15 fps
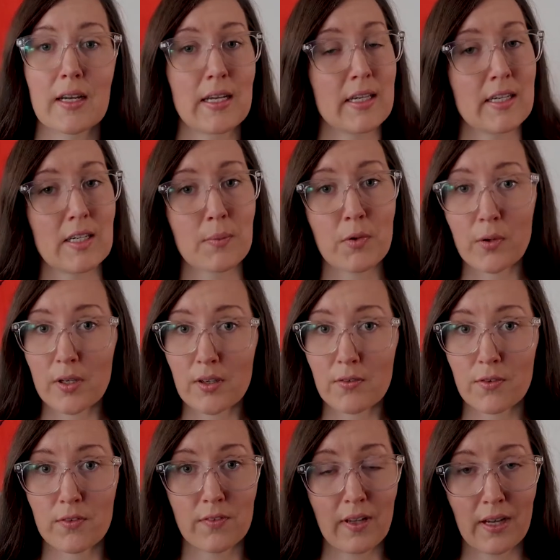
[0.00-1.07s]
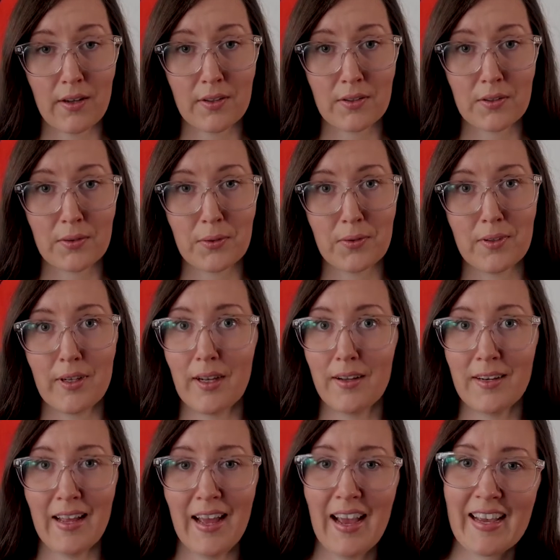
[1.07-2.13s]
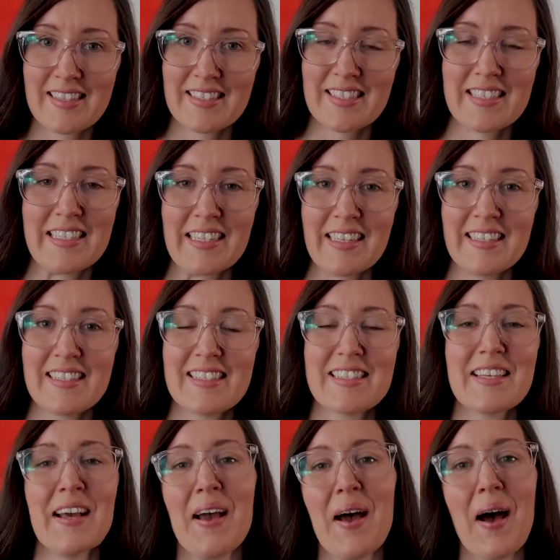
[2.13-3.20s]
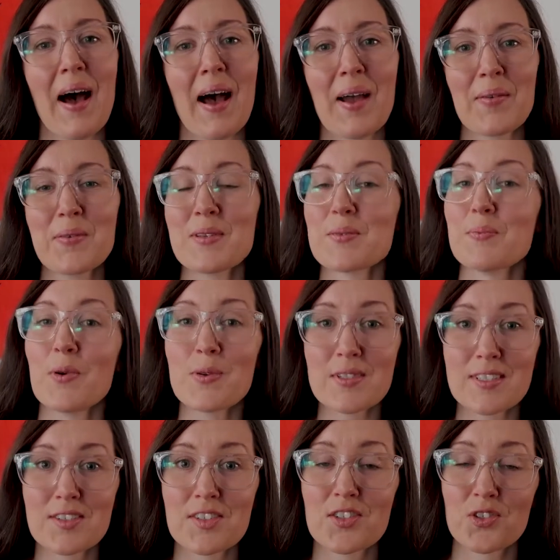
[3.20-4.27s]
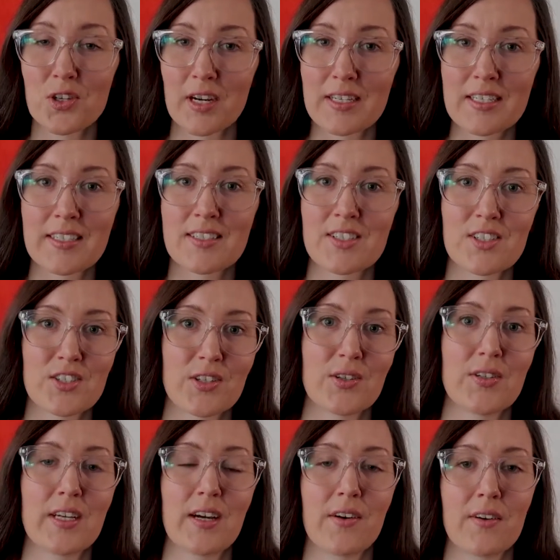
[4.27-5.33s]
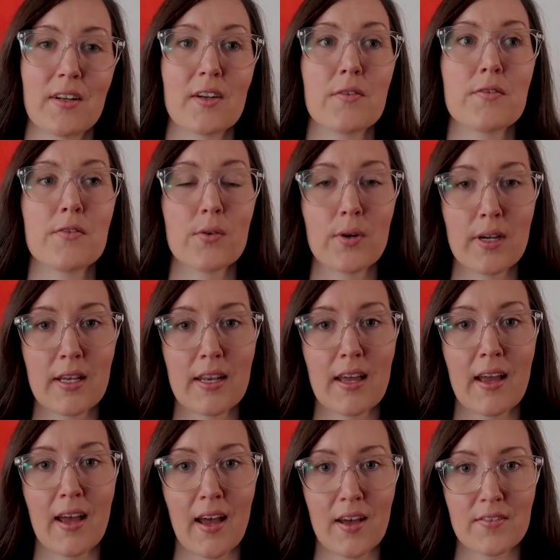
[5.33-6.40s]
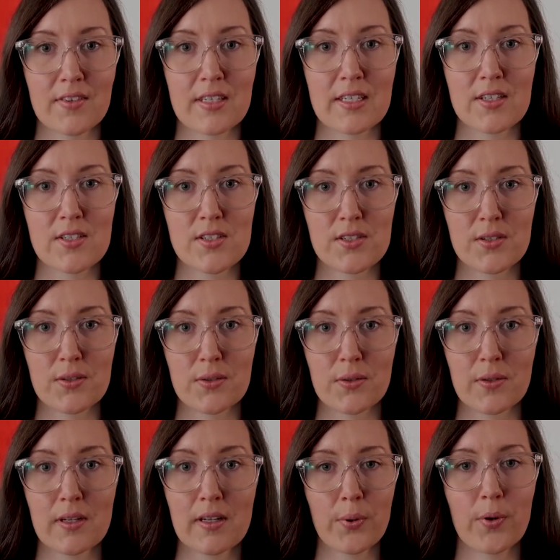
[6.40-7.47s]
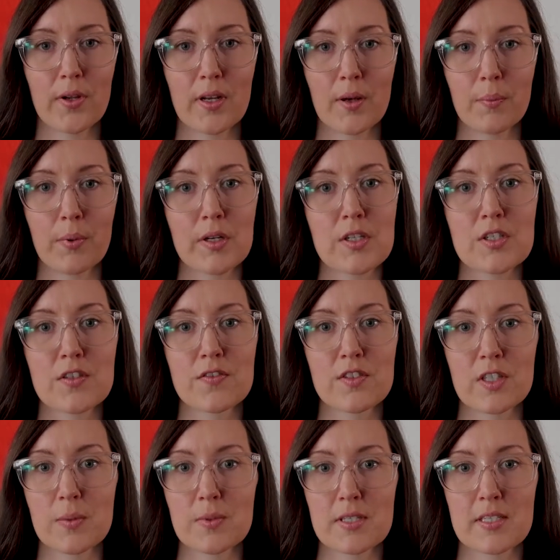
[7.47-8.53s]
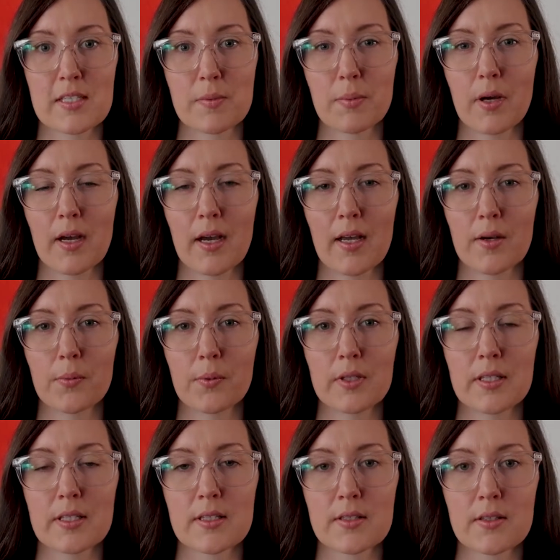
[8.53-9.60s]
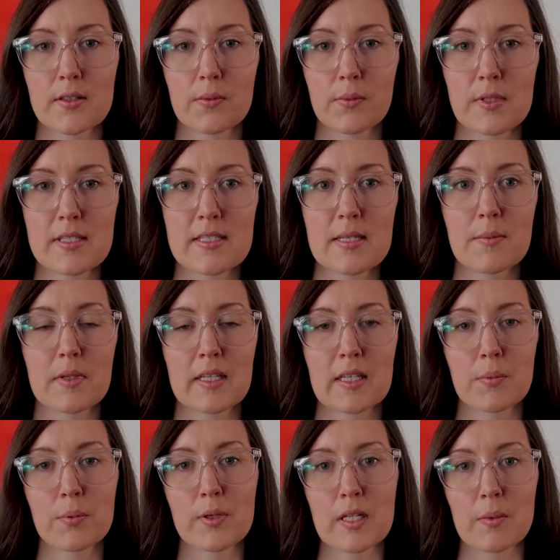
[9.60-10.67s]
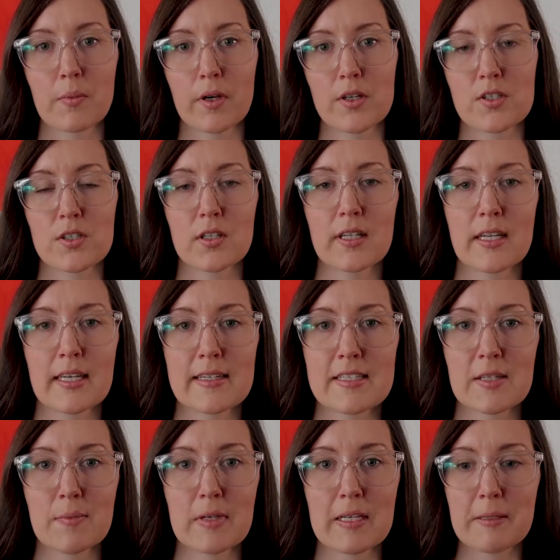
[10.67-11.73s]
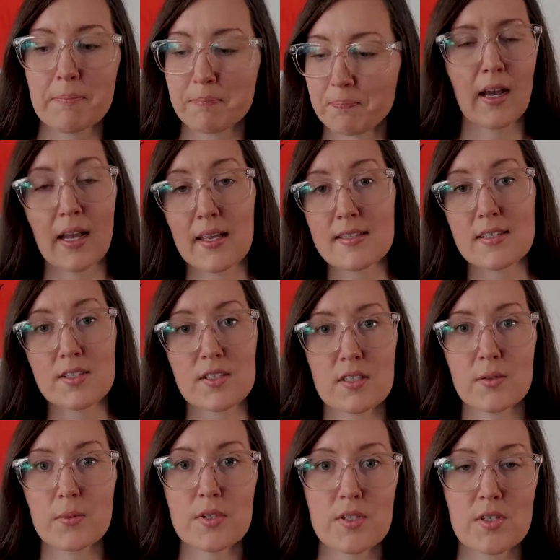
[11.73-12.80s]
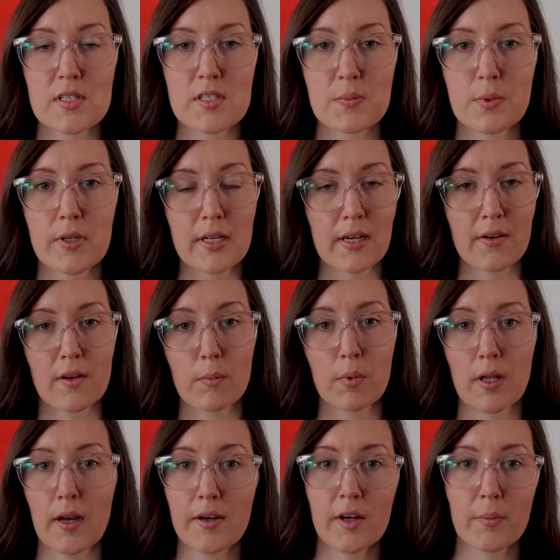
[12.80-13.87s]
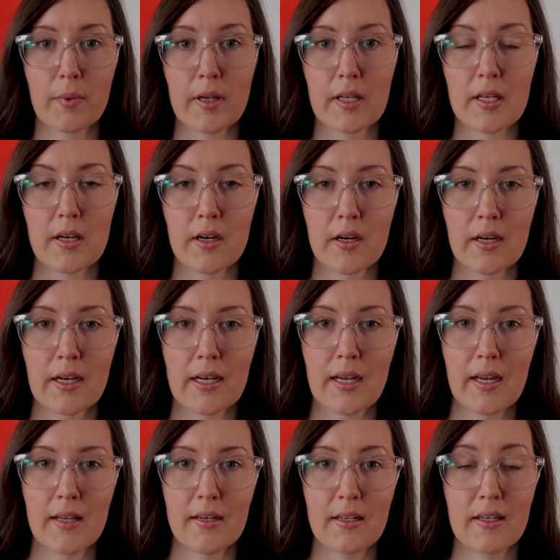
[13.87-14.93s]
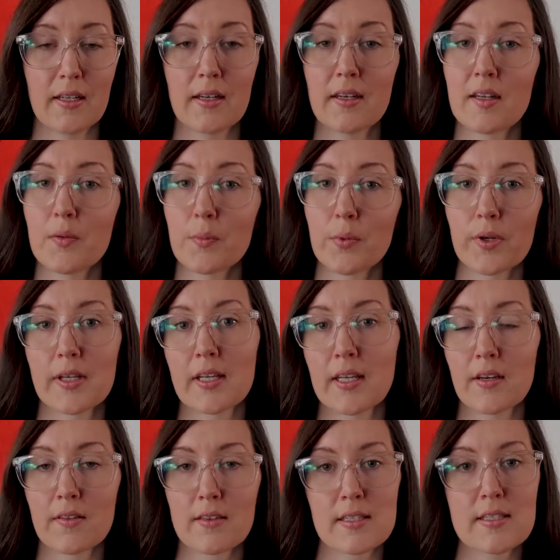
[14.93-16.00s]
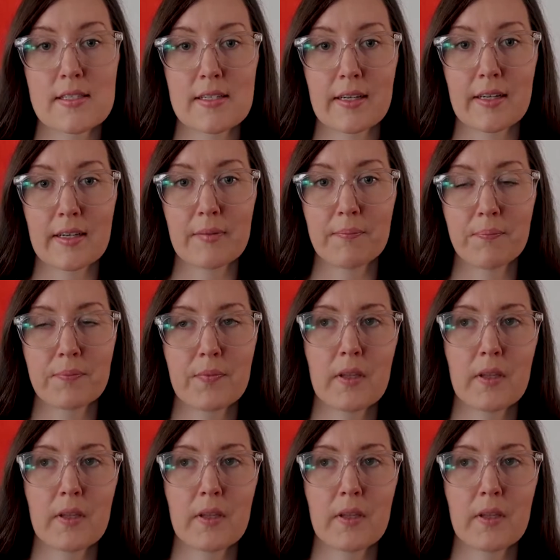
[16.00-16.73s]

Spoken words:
I ended up going for value on accident. I was mostly just trying to get to showdown and avoid having to put a bunch of chips into the pot with what seemed like a pretty marginal hand to me. I essentially was just putting out a blocker bet here, and it ended up working out this time.